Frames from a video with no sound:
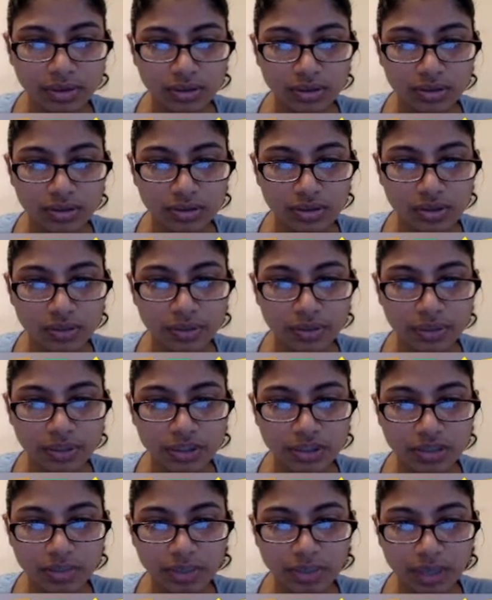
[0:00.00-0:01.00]
So make sure
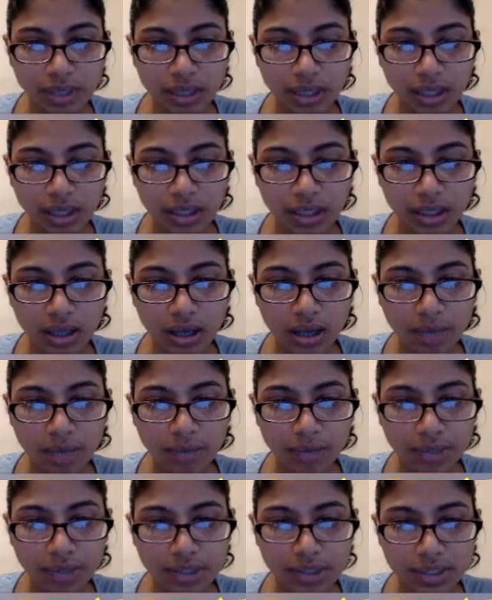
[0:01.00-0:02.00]
my
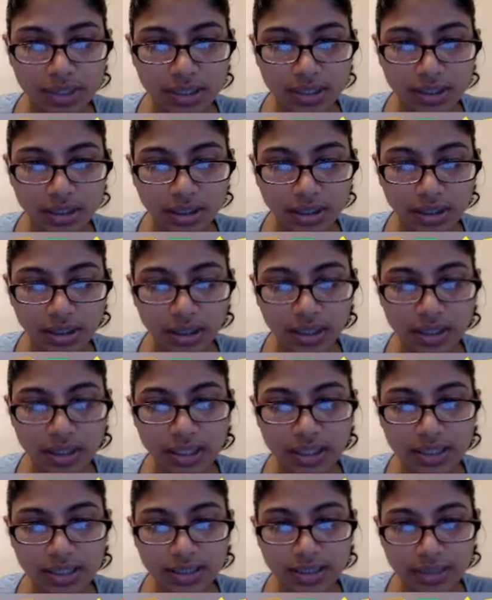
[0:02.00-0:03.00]
operator's in there, and
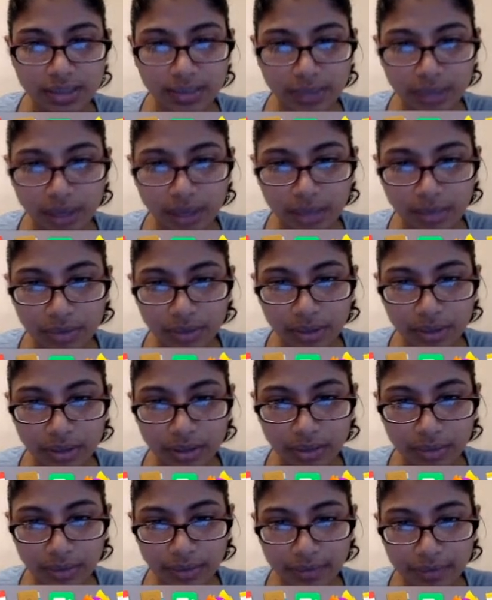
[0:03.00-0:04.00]
inside my operator,
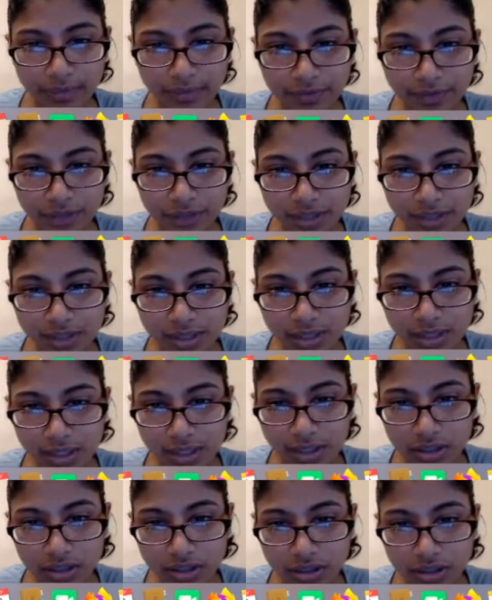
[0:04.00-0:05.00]
my first thing
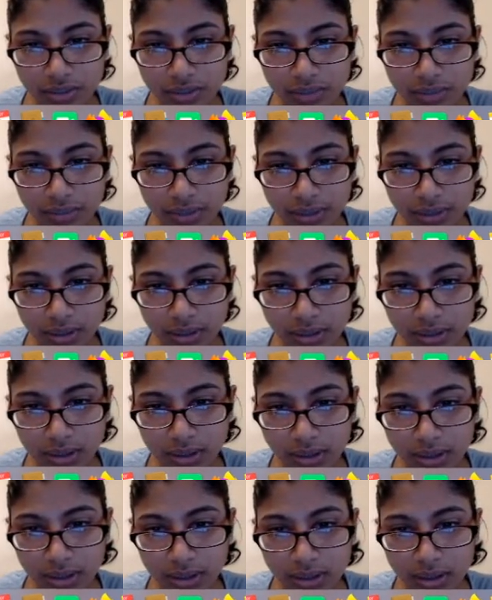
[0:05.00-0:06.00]
should be
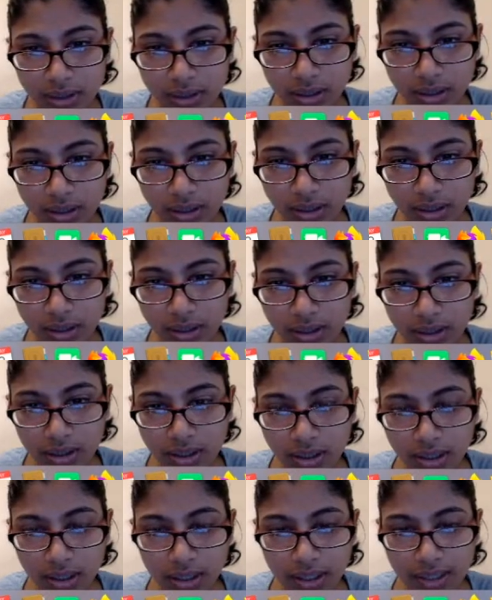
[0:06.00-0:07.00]

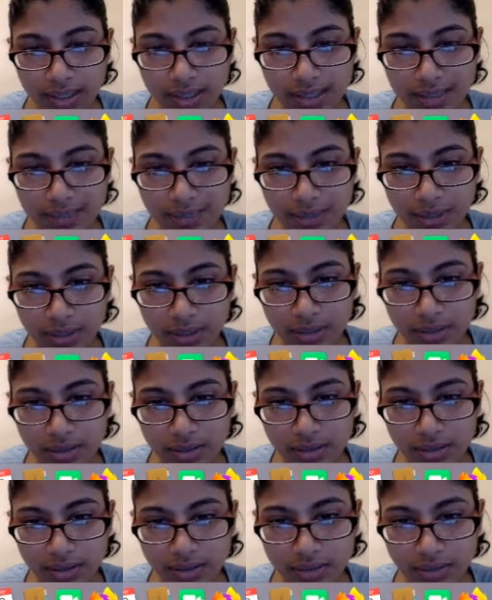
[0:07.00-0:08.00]
X speed. So
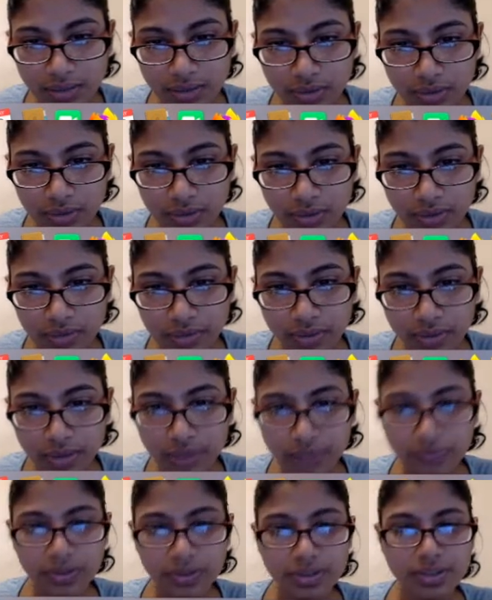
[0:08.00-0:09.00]
let's see if we can do that over here
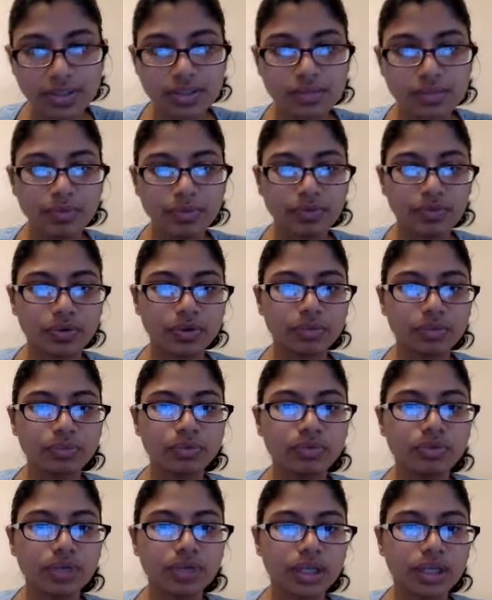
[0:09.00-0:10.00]
first before we move
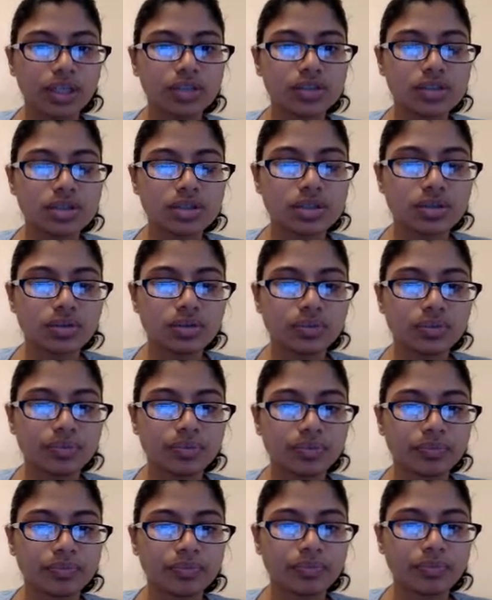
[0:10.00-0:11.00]
it into
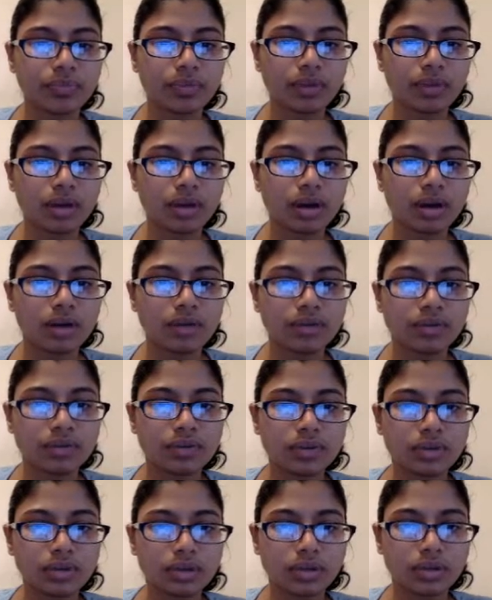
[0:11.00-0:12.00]
our
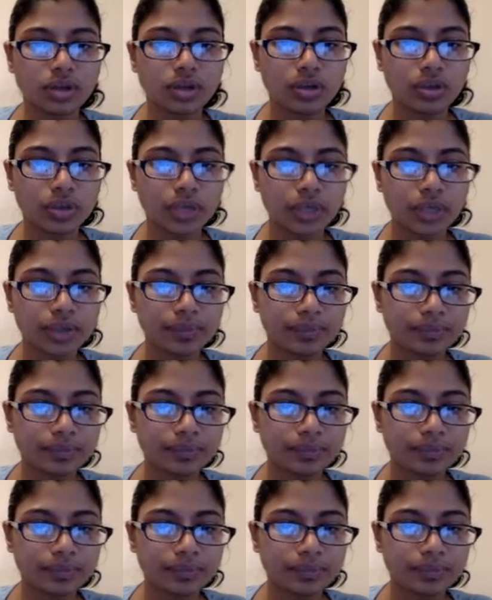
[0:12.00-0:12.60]
full coding.